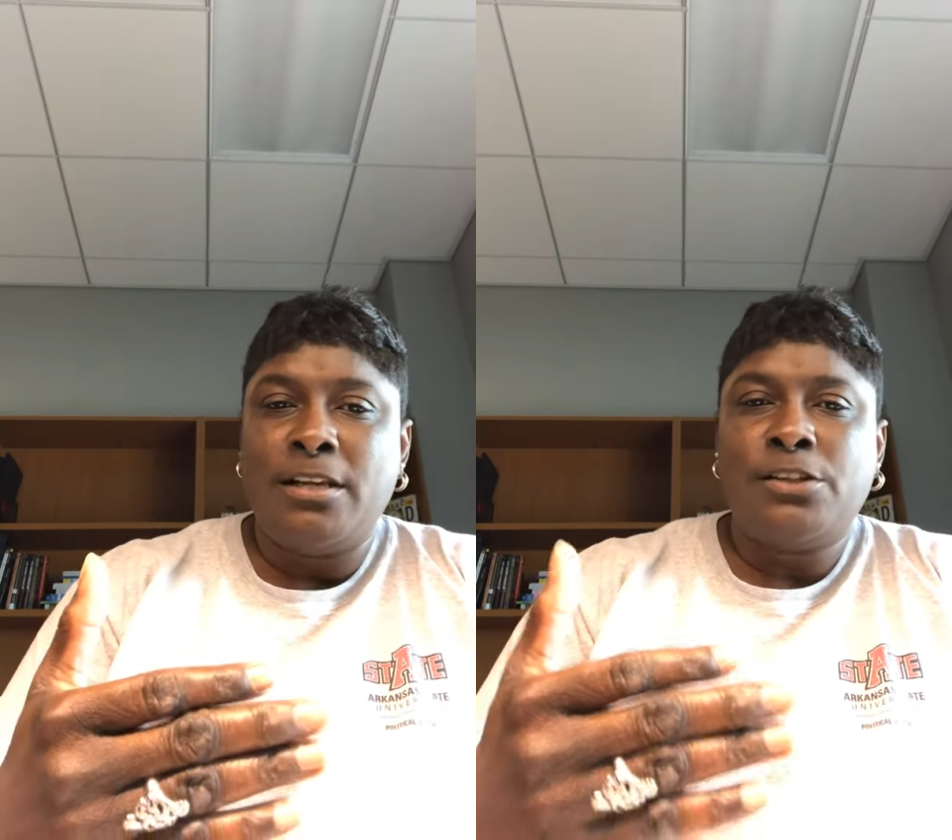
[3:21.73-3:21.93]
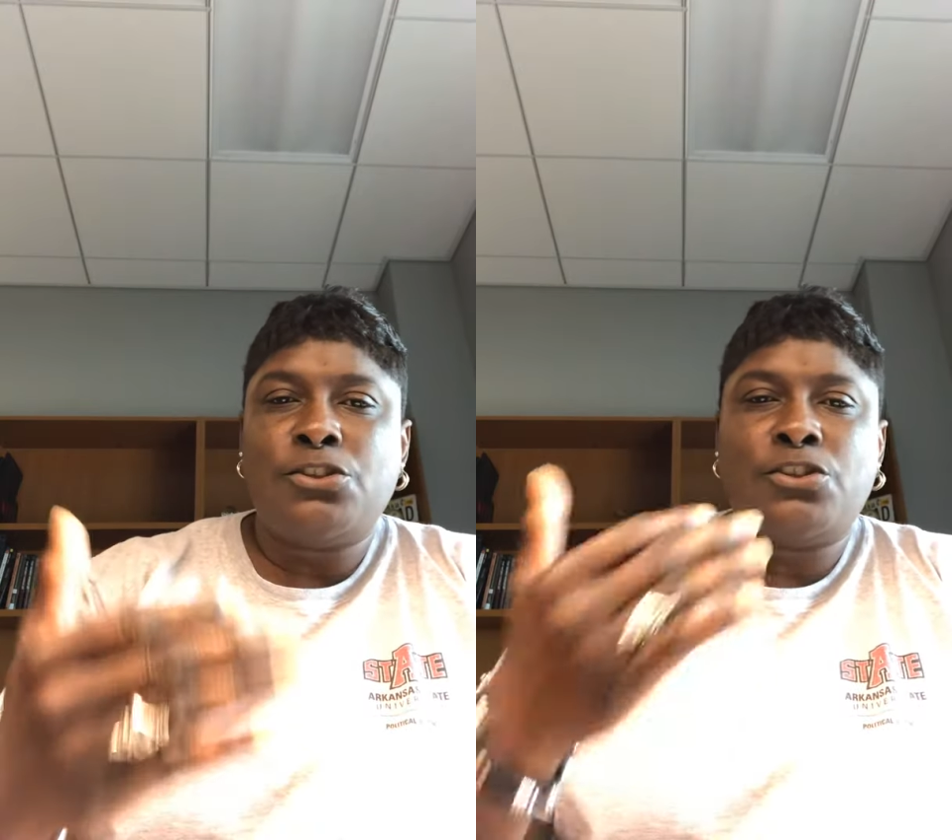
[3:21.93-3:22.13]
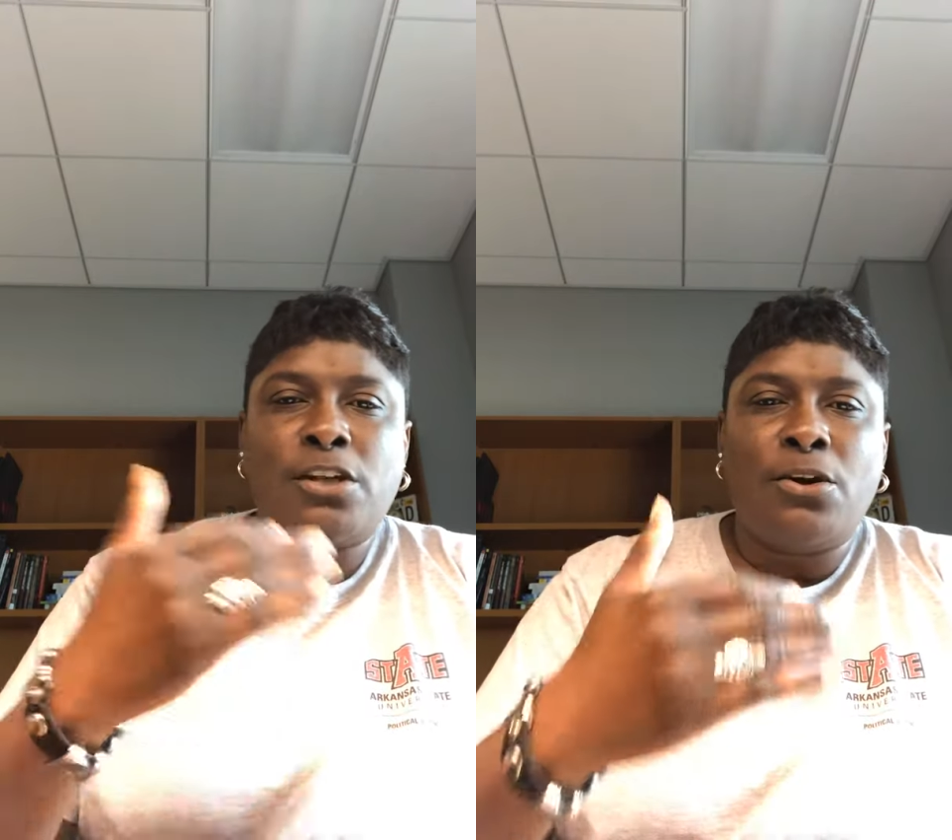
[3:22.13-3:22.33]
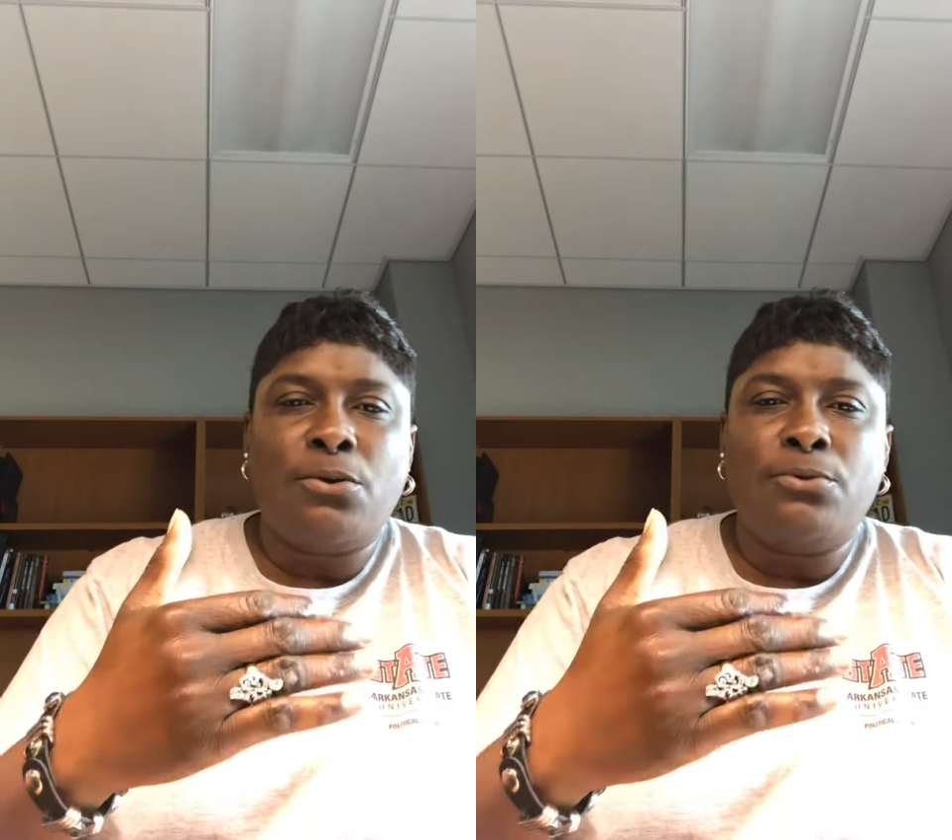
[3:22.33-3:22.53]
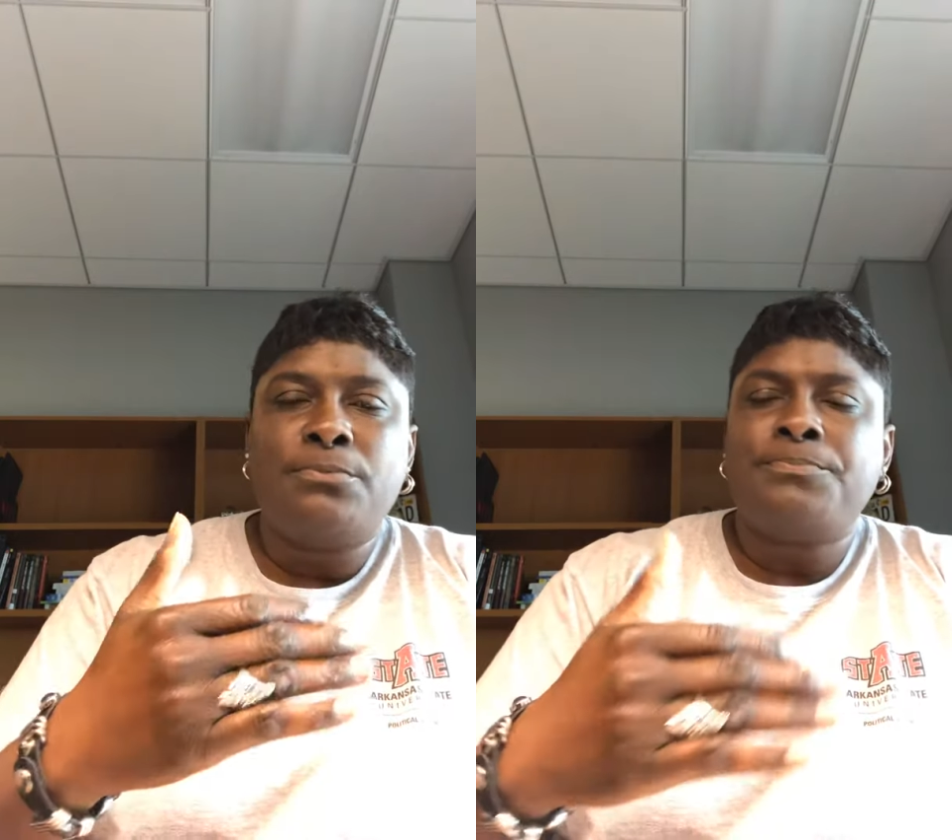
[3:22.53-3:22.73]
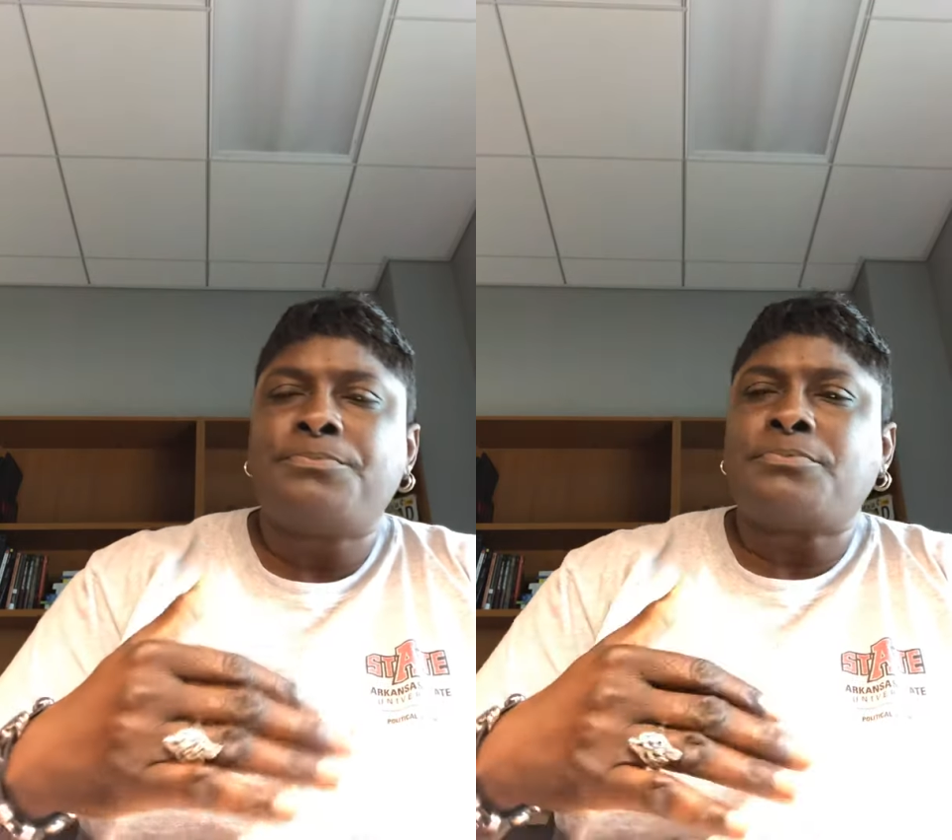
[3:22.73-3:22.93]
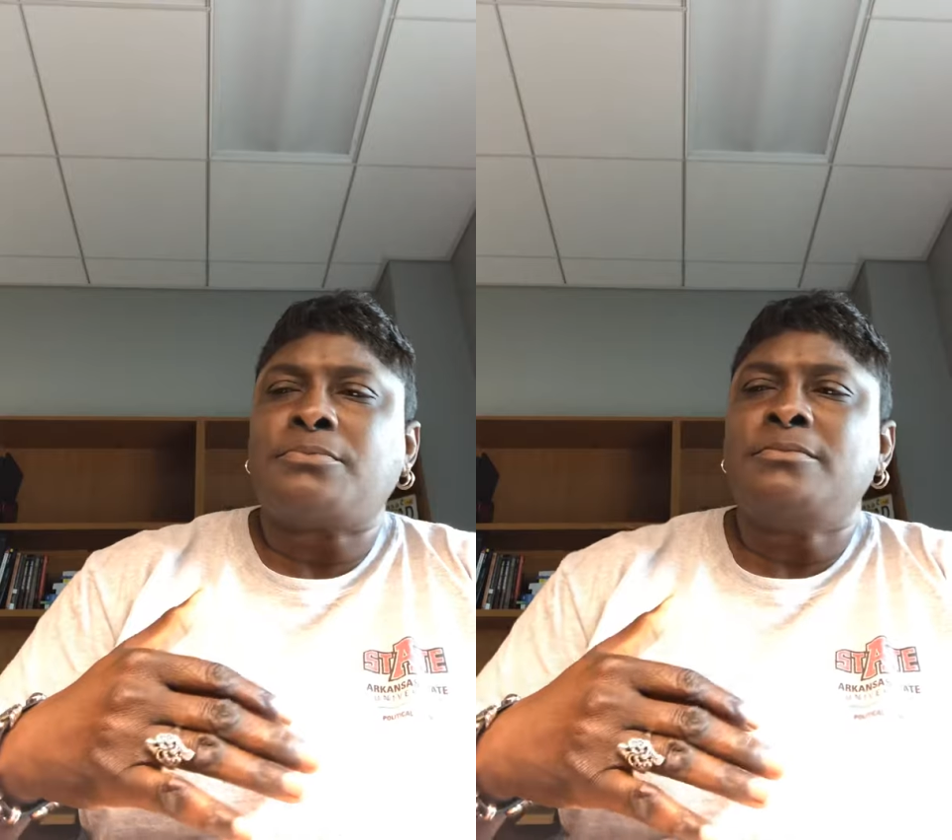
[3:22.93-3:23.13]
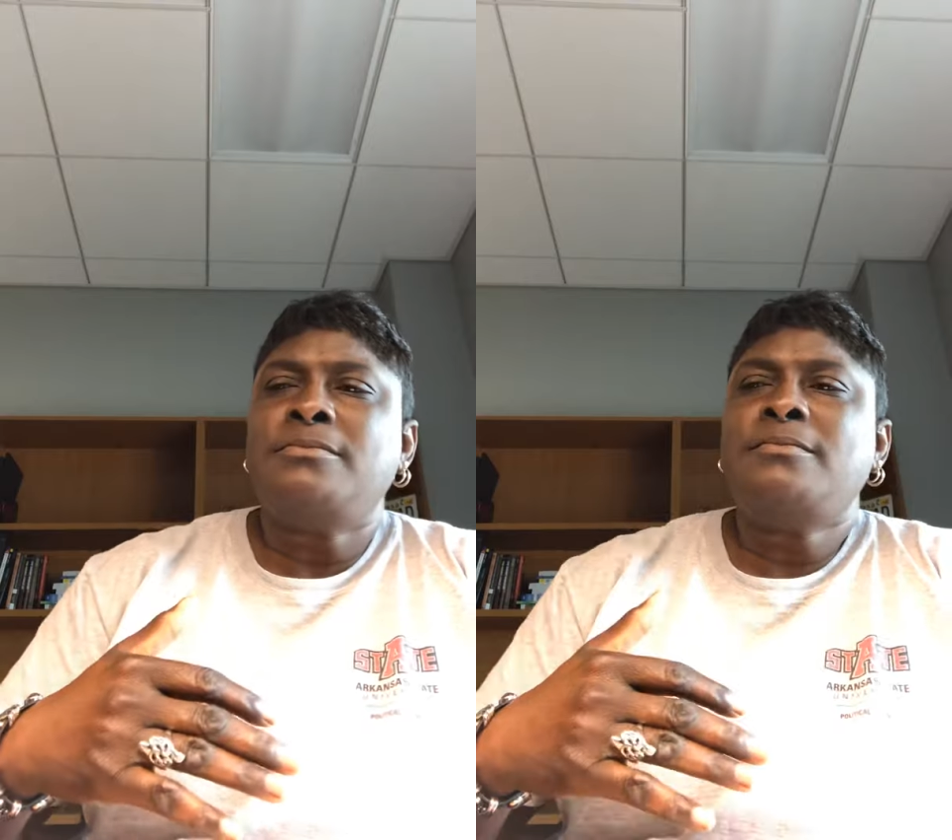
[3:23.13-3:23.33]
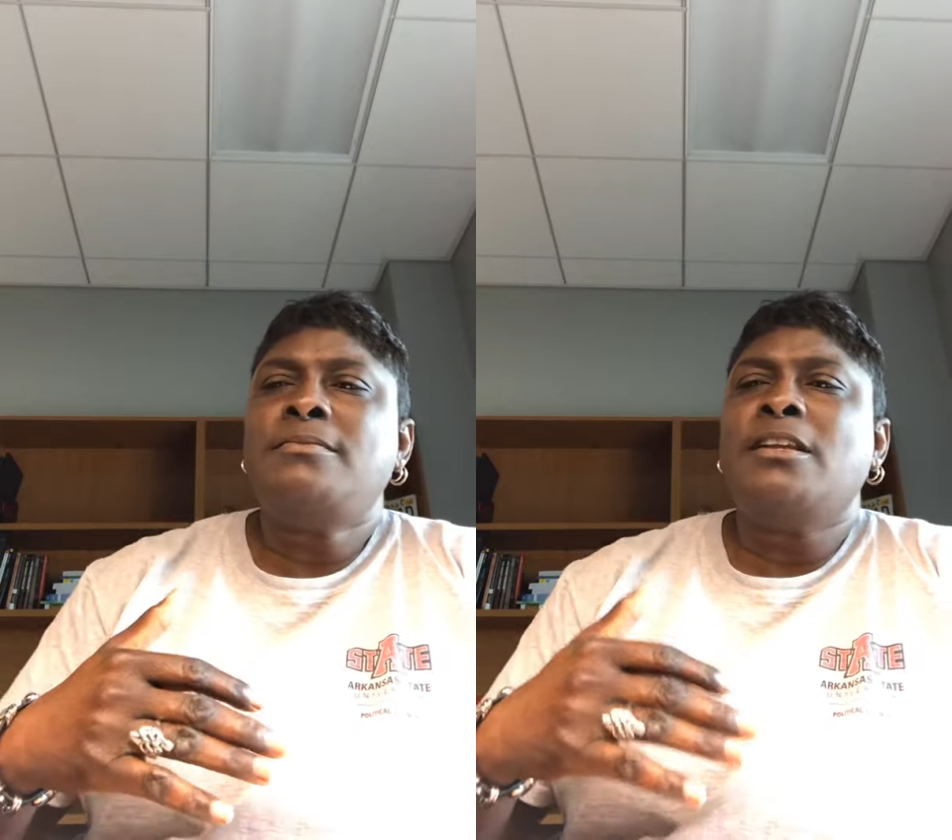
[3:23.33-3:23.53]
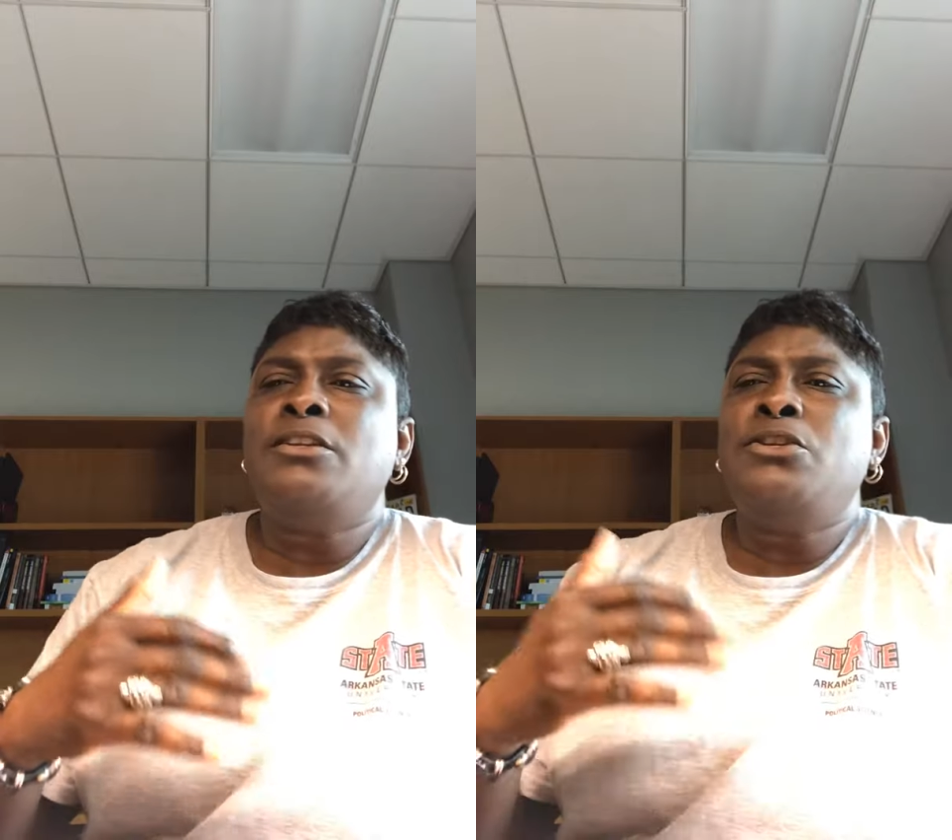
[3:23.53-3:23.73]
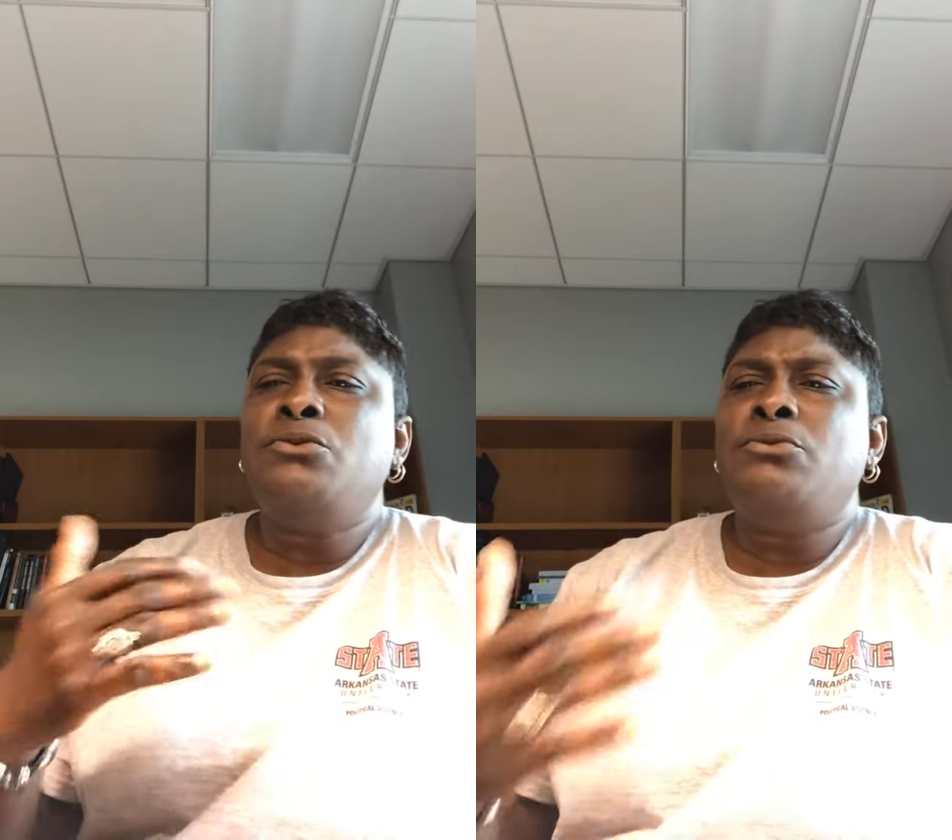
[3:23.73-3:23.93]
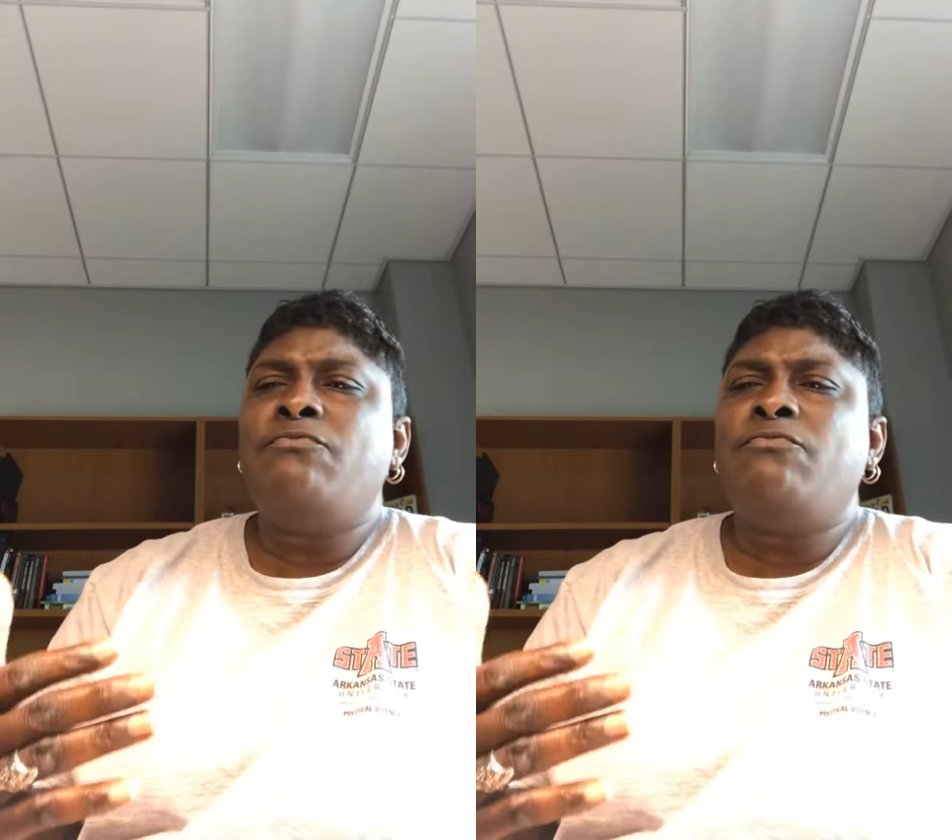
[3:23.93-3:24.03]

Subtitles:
So you